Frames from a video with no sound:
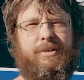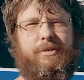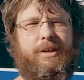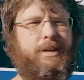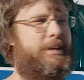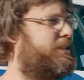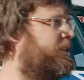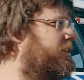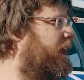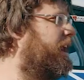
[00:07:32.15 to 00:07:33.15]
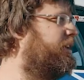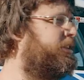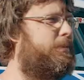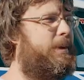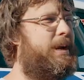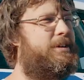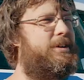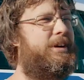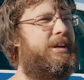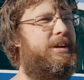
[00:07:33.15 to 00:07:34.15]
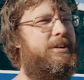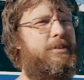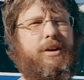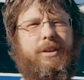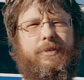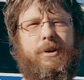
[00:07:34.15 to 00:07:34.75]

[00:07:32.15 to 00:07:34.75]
We still got a little bit of tuning to do on the